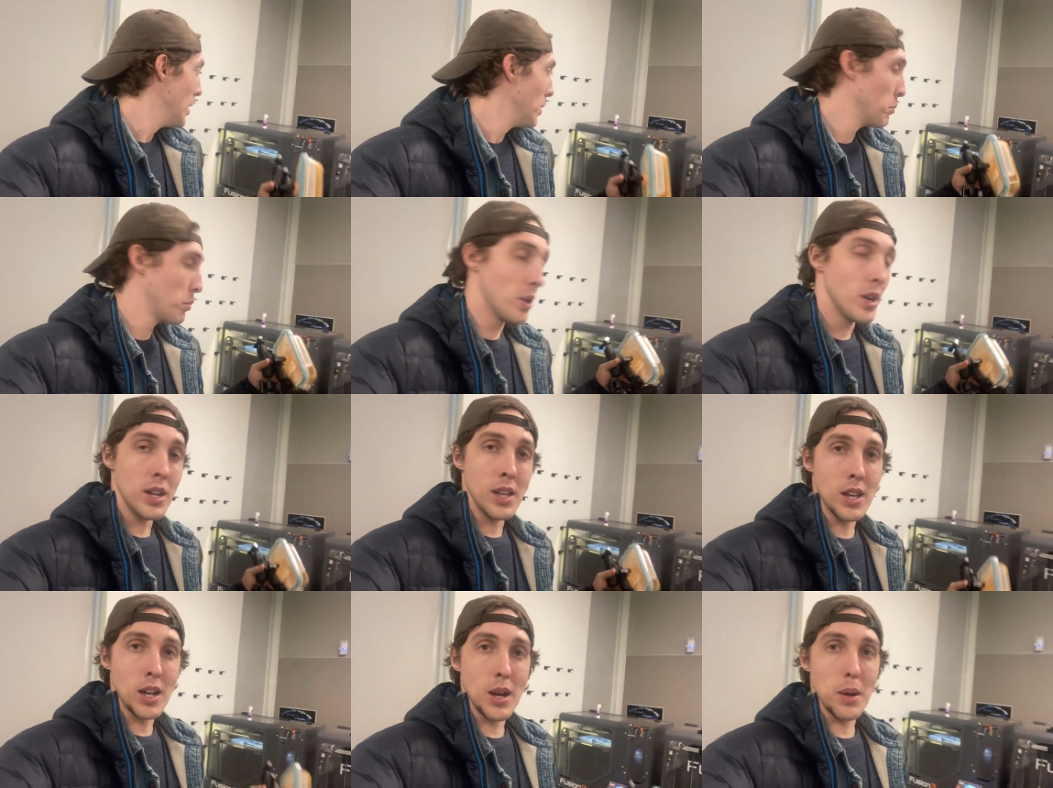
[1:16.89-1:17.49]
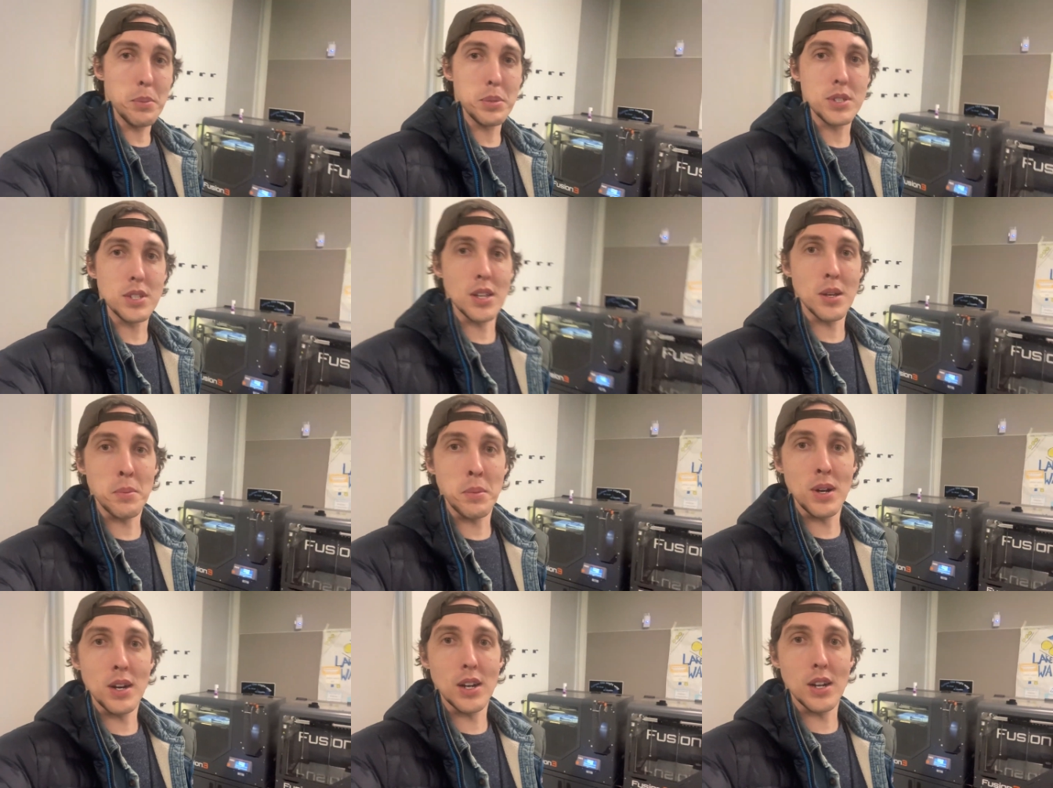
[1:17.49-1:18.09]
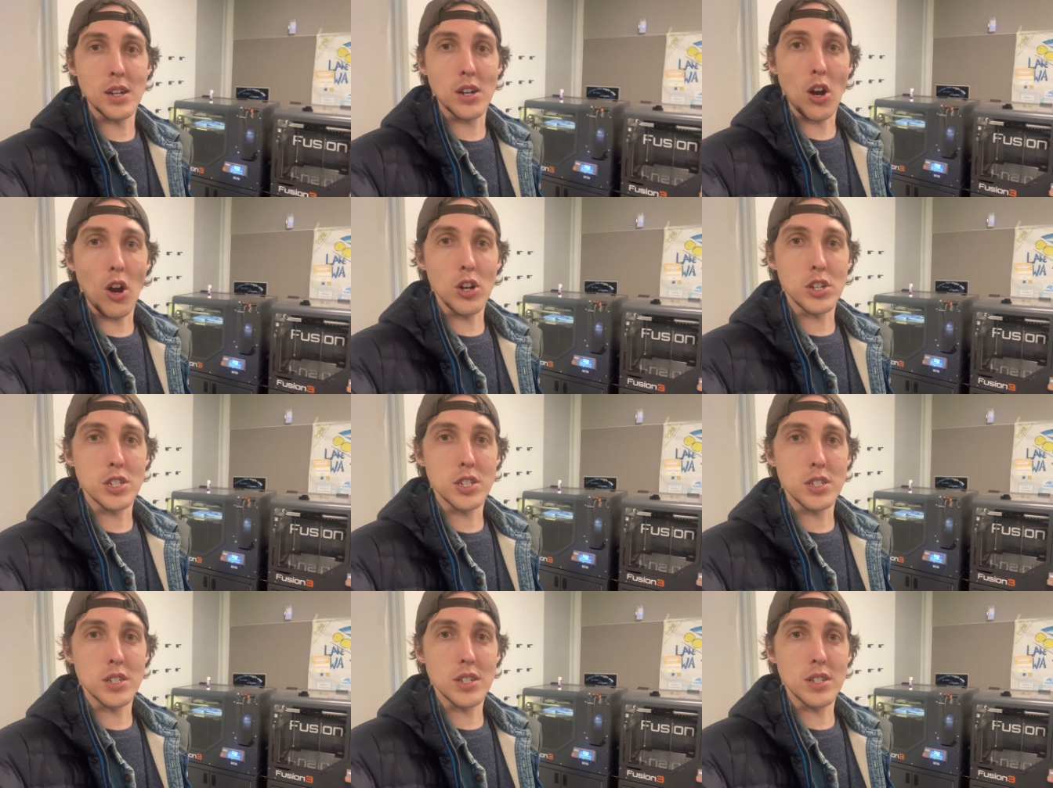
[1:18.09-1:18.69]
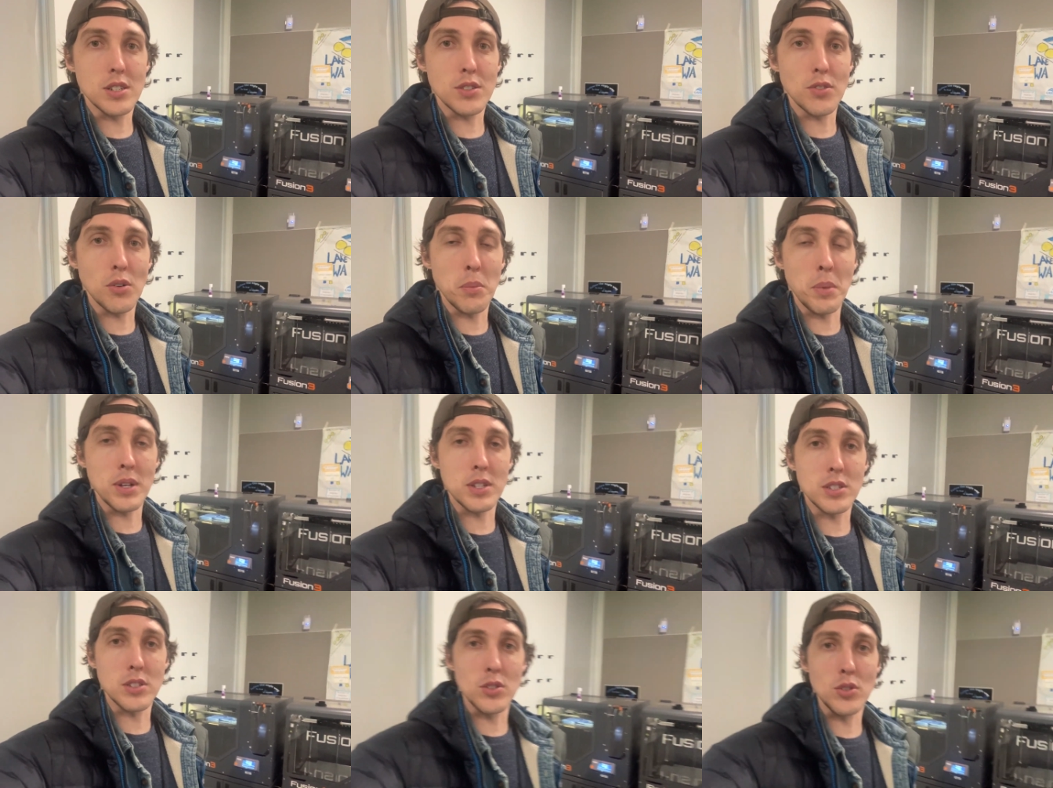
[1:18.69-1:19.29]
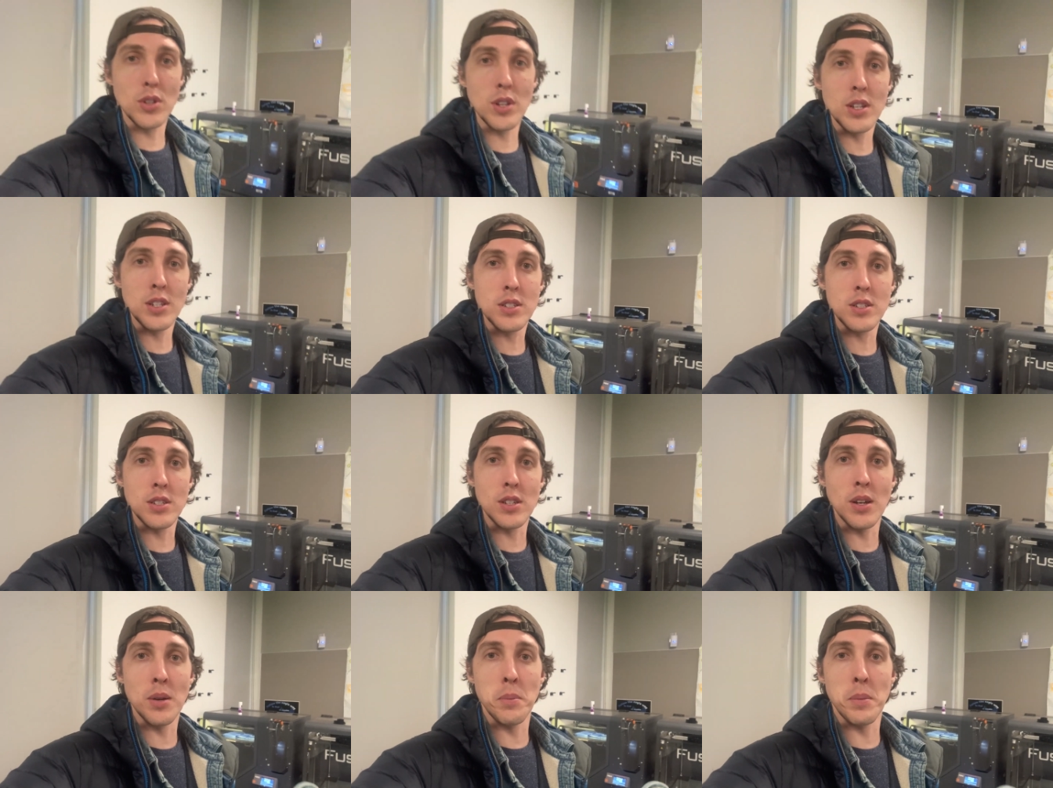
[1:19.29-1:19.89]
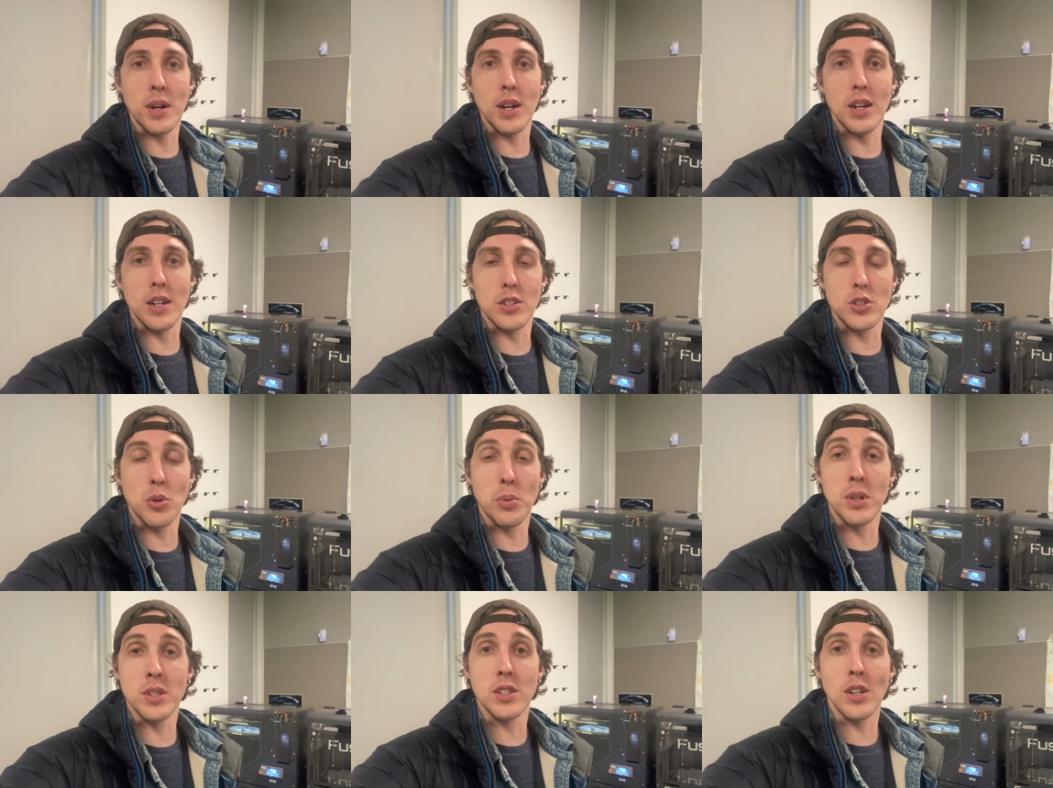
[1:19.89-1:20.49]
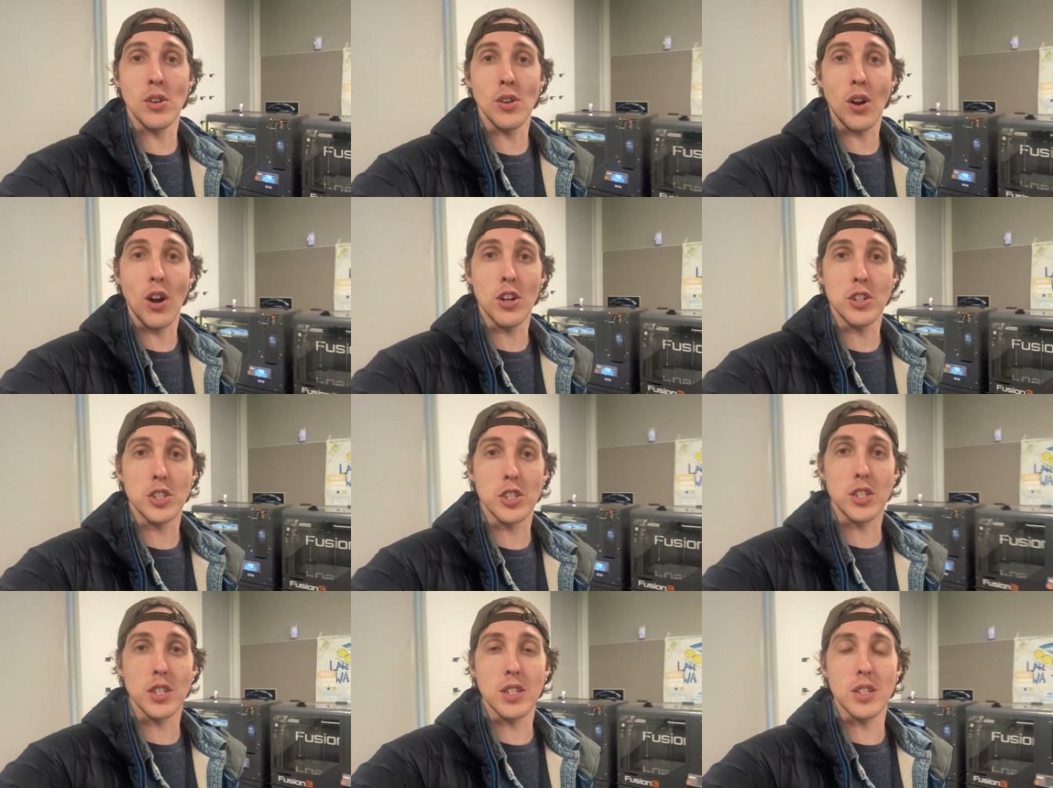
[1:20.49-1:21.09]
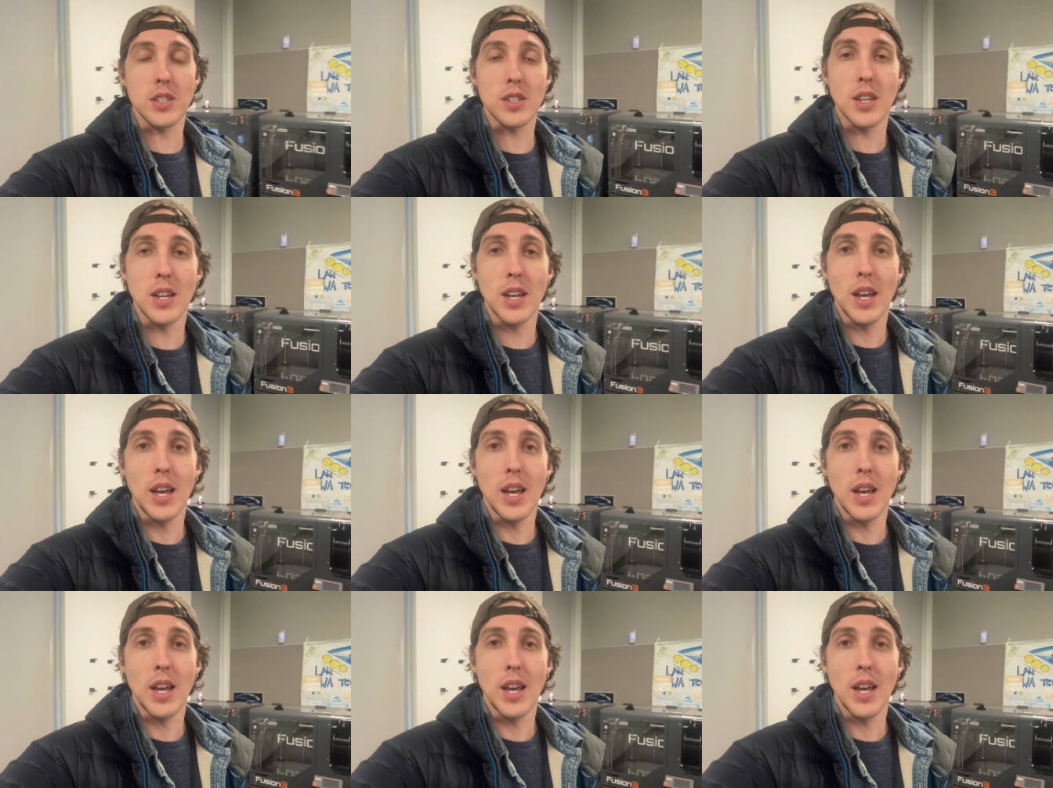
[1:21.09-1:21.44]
Printing up some uh, cartridges for my students, some uh, Super Nintendo cartridges,